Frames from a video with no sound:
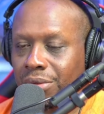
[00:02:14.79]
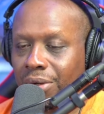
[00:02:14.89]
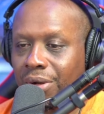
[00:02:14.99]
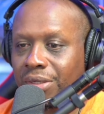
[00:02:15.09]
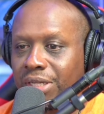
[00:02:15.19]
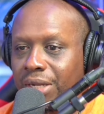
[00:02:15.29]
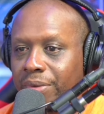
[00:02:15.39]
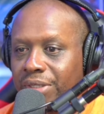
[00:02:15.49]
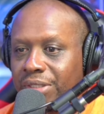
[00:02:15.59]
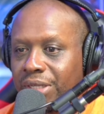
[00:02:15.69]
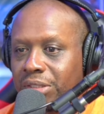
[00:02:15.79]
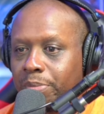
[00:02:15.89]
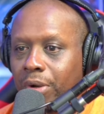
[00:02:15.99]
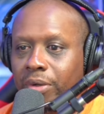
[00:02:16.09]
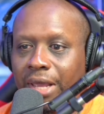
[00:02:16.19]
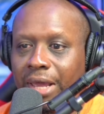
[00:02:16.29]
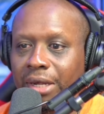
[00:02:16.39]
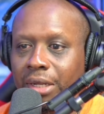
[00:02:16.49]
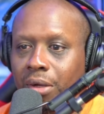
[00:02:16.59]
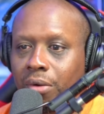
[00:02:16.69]
on January 6th, poke your head
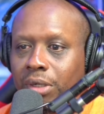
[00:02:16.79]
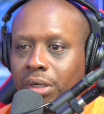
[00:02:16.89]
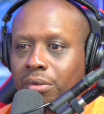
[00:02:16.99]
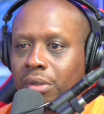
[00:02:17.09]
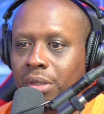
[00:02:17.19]
in, oh no,